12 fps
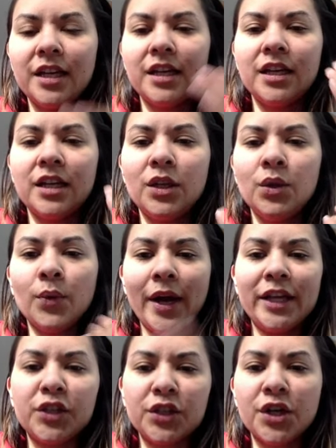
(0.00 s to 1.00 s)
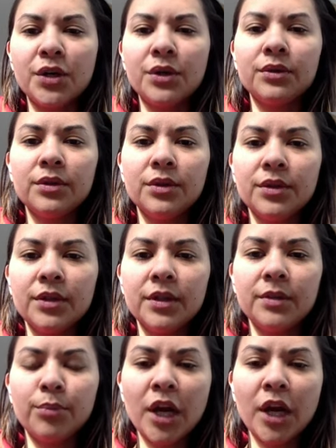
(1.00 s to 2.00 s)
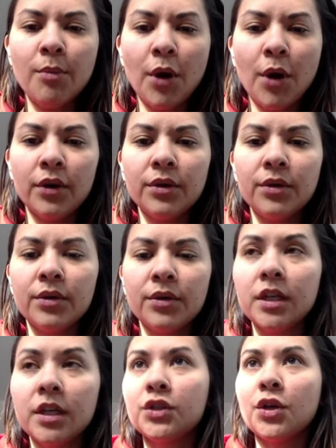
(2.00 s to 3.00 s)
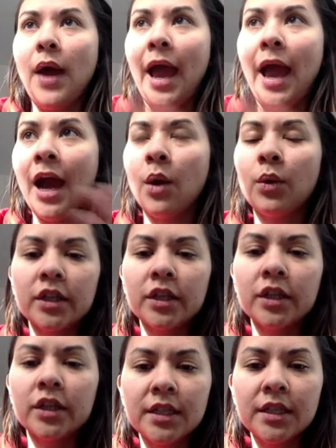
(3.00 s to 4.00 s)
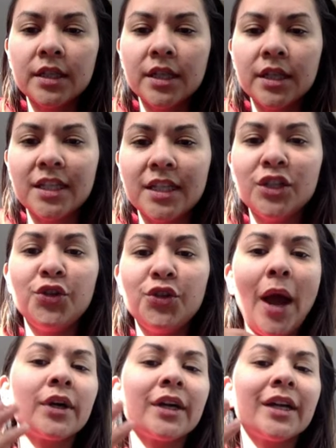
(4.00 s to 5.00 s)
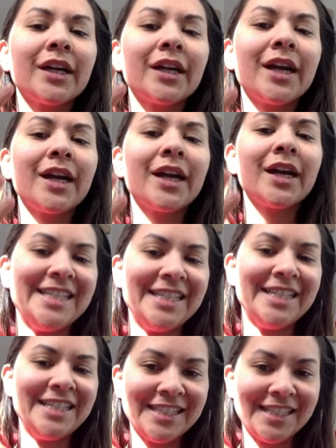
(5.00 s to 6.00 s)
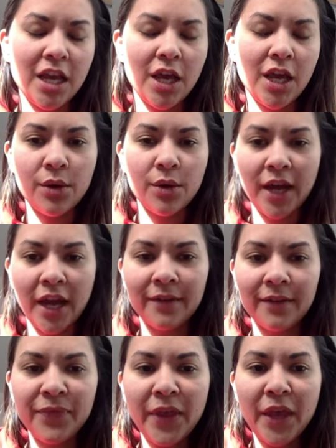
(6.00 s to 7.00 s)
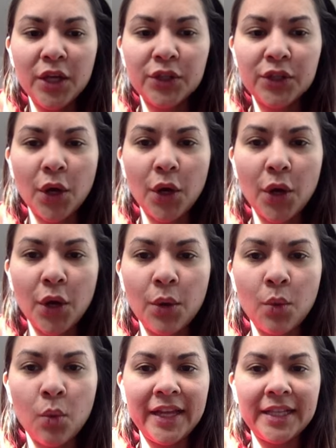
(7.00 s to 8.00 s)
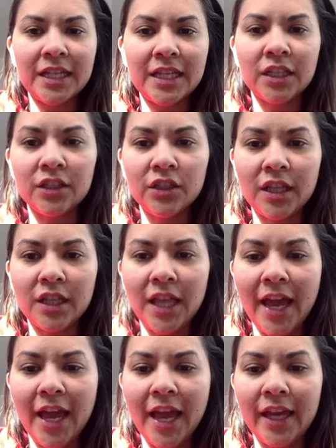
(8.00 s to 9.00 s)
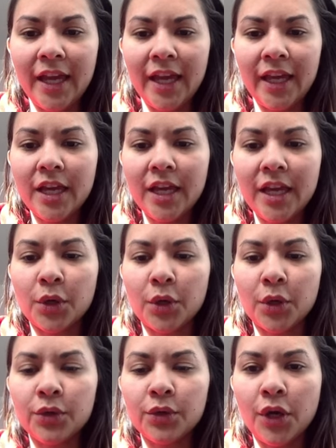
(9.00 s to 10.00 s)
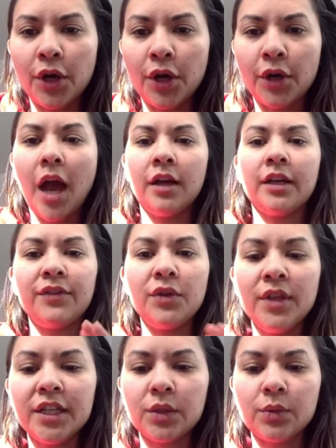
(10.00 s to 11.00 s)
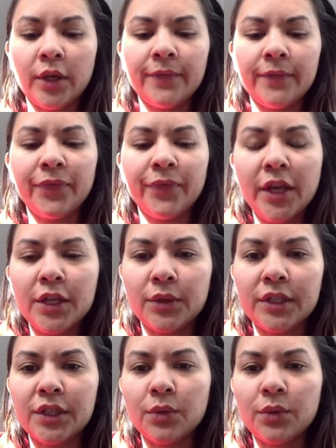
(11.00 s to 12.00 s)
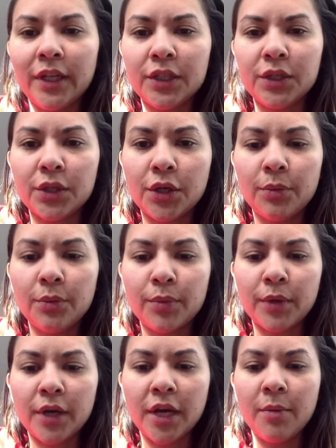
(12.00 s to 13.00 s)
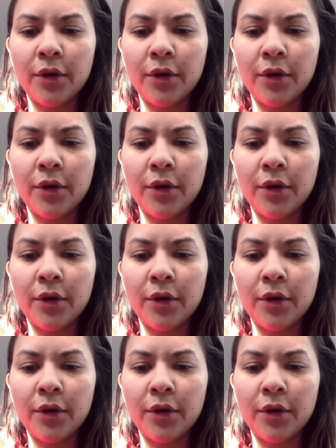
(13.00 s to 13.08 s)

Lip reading: nuestro, primo, so our cousin, to our cousins. Okay, so what that's going to look like, numero uno, I'll give you this one. So it's nuestro primo,